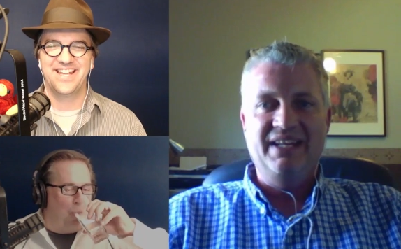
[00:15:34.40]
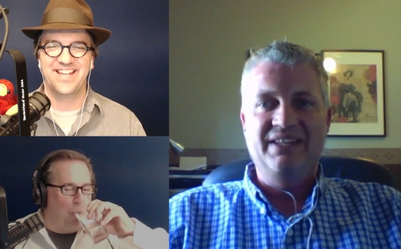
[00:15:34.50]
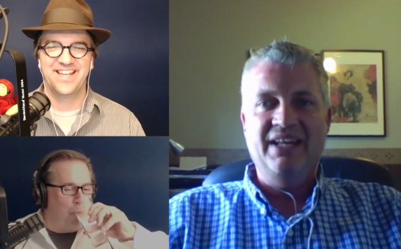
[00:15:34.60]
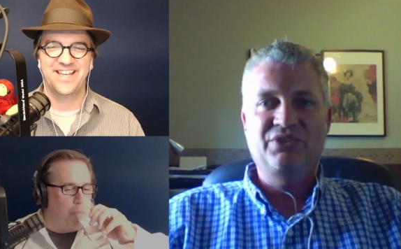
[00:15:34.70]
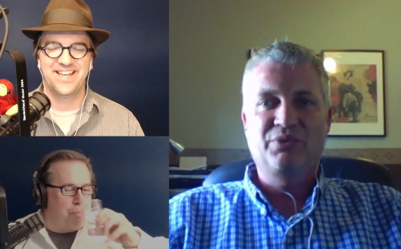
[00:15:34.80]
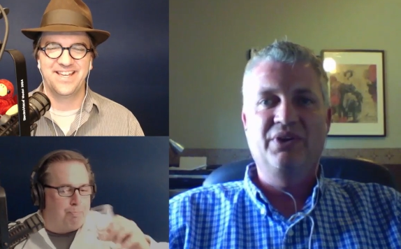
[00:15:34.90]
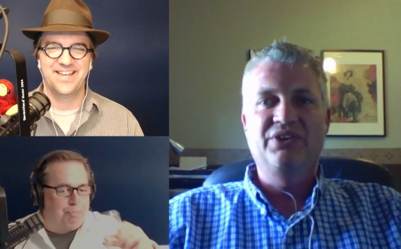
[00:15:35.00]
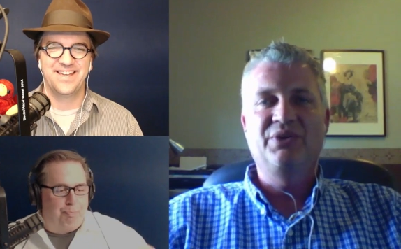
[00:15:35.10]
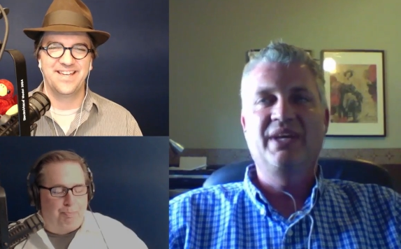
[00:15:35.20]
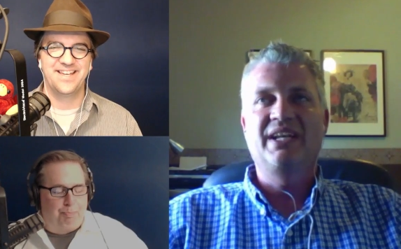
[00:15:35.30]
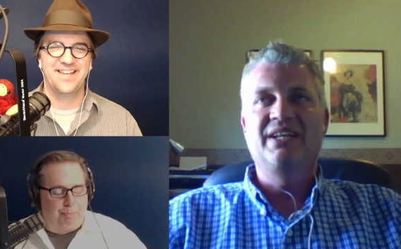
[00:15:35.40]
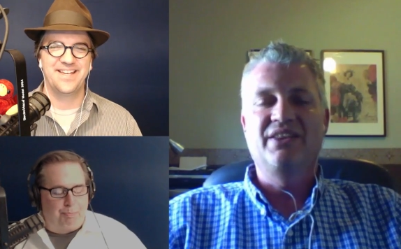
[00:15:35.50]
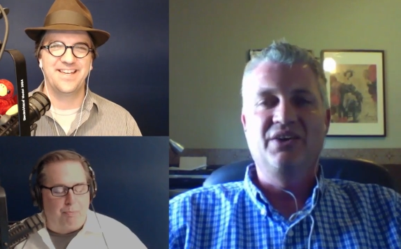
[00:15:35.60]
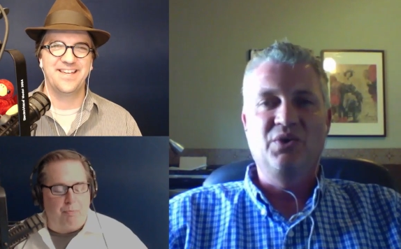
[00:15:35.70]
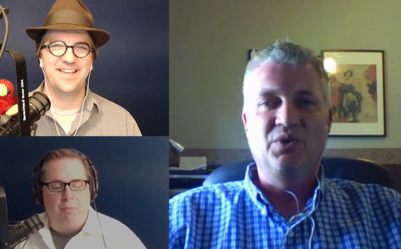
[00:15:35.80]
Speaker 1: and that's where you get into
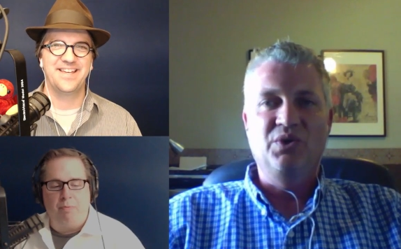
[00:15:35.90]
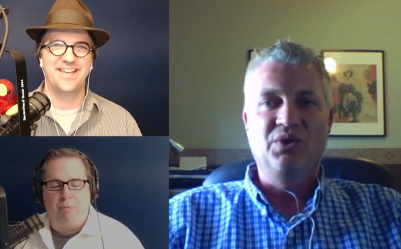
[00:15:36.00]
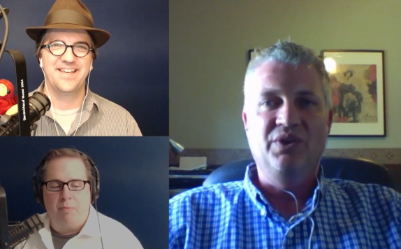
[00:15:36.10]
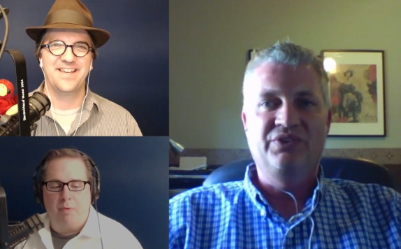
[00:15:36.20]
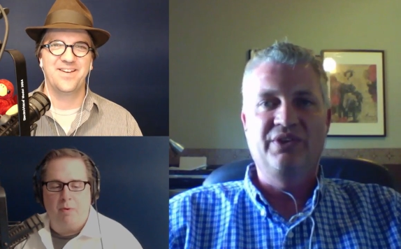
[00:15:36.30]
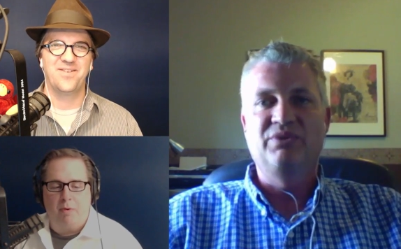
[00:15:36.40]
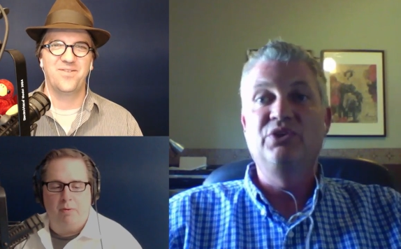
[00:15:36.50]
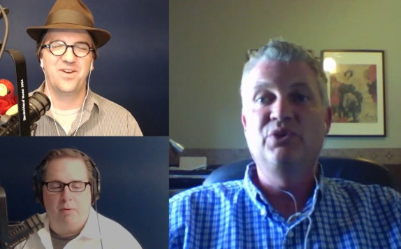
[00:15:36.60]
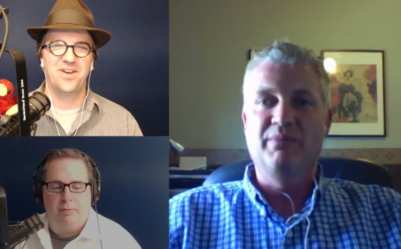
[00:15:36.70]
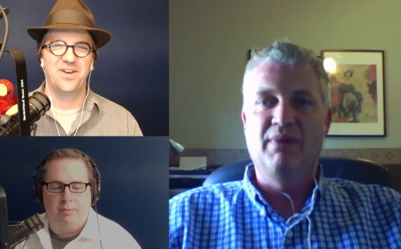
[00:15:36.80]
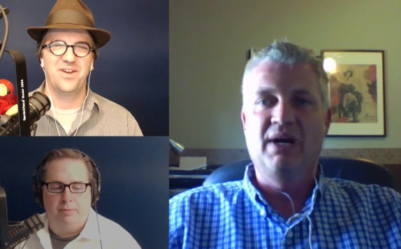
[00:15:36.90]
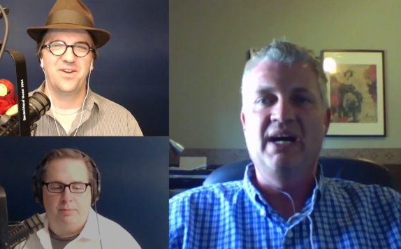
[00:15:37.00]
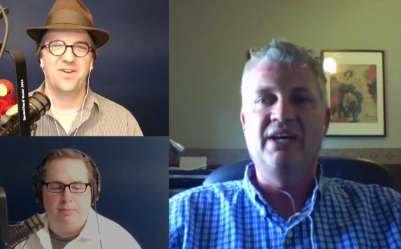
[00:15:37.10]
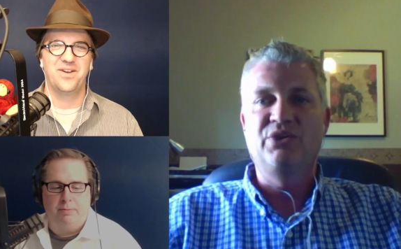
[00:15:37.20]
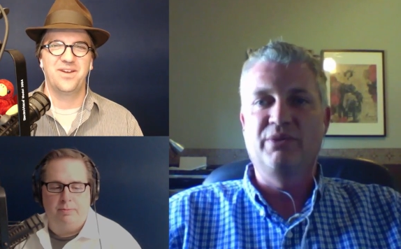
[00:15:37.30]
the whole subject. You can buy
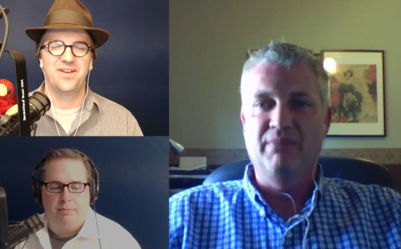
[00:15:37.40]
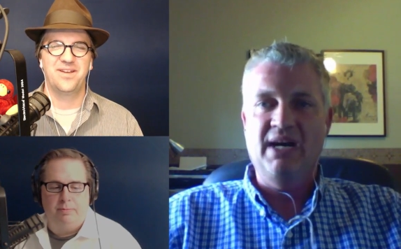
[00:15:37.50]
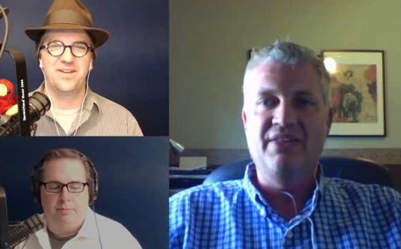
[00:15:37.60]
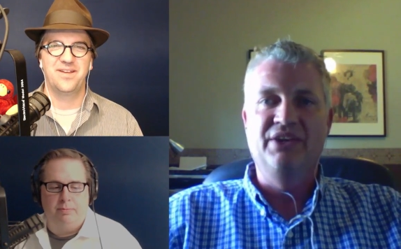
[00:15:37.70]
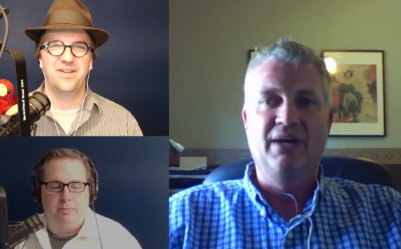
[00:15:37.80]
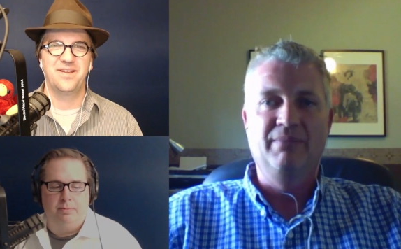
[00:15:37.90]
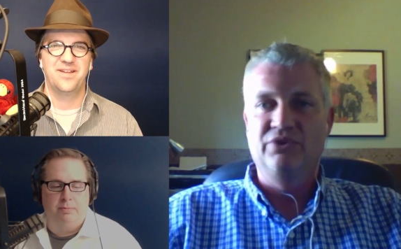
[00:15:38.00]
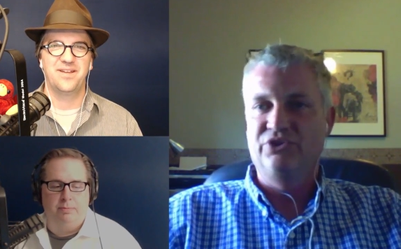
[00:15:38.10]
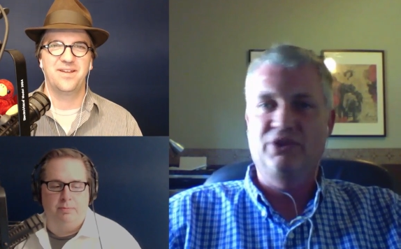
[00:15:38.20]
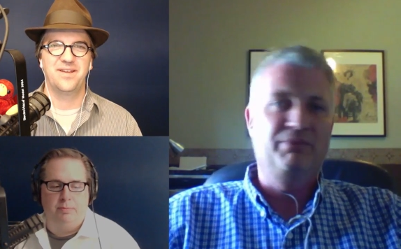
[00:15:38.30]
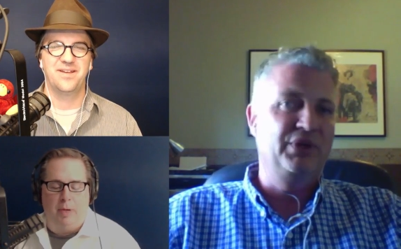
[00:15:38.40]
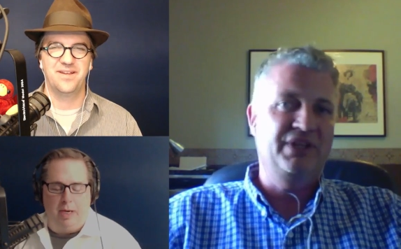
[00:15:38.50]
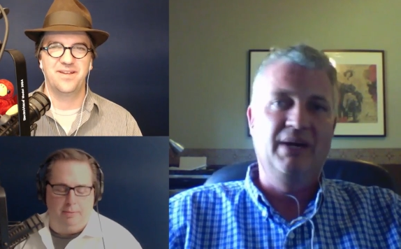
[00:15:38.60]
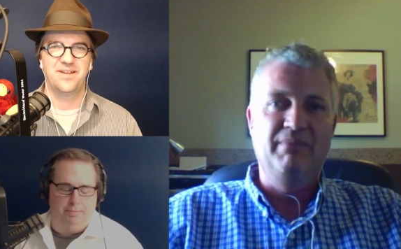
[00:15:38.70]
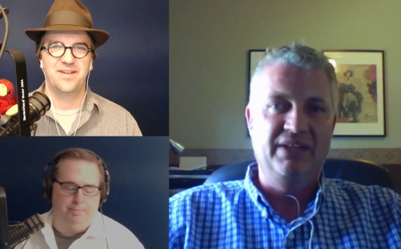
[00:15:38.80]
you can buy the numbers. You can right. put
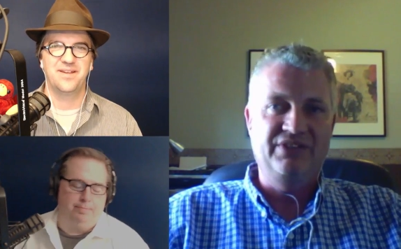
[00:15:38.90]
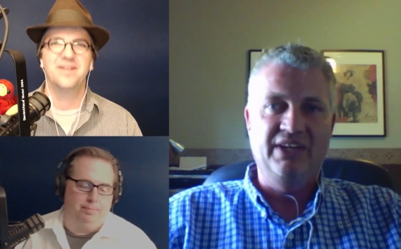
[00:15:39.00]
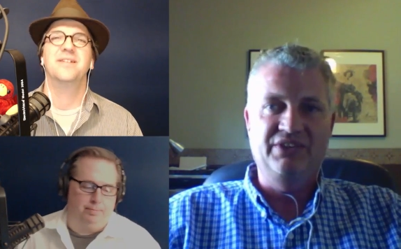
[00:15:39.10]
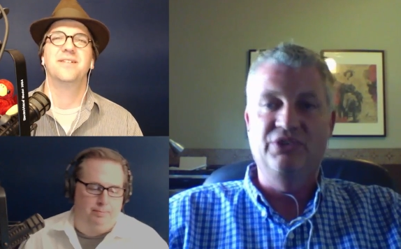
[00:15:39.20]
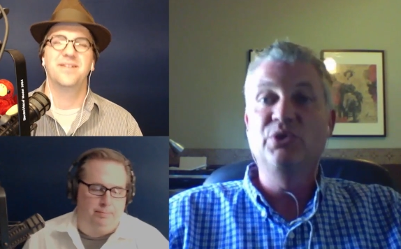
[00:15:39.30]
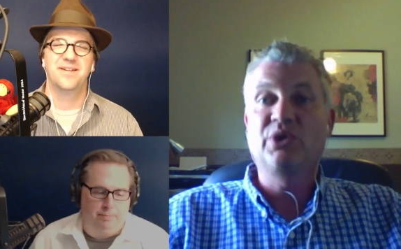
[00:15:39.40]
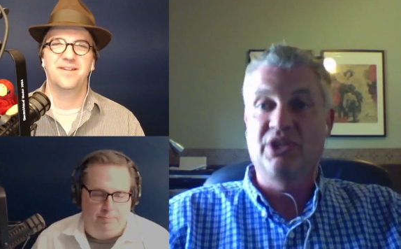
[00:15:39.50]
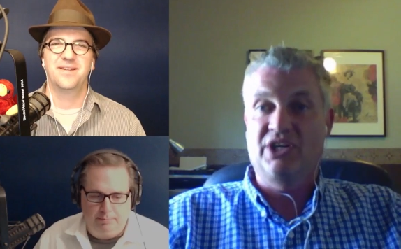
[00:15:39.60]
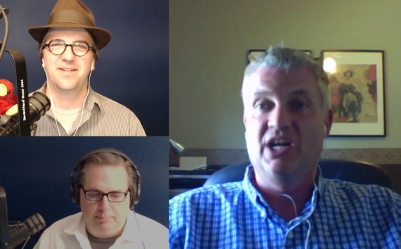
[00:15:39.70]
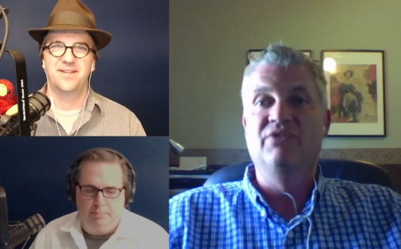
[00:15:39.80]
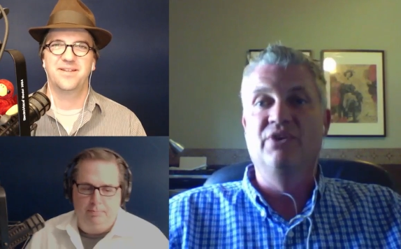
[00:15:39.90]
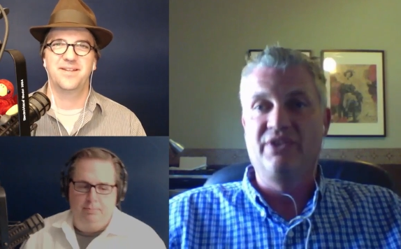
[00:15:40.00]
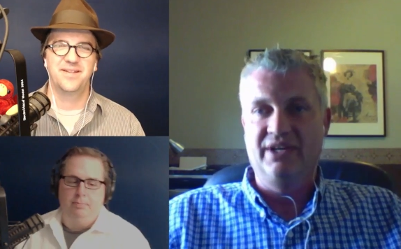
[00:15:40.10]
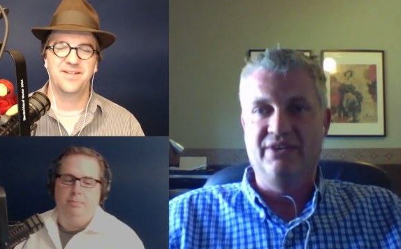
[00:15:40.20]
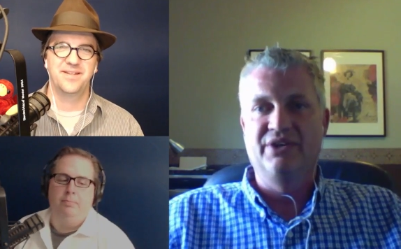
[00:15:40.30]
come bets out there. You can cover the
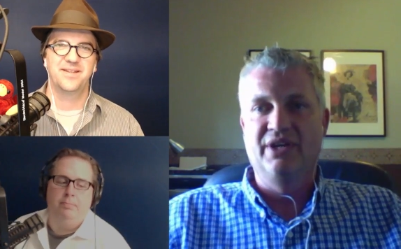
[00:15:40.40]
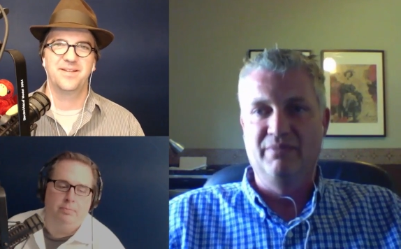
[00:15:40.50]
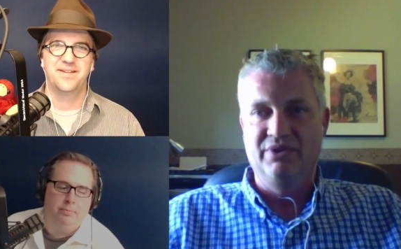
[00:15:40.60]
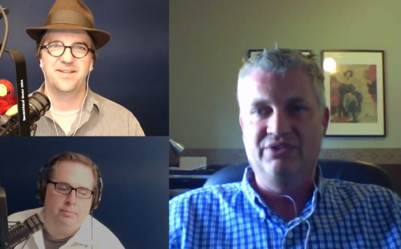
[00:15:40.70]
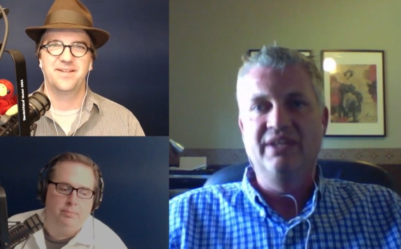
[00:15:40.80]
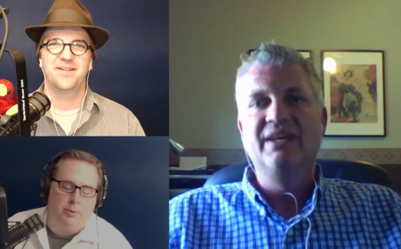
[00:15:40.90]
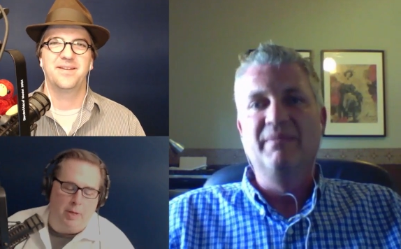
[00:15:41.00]
other numbers. Right.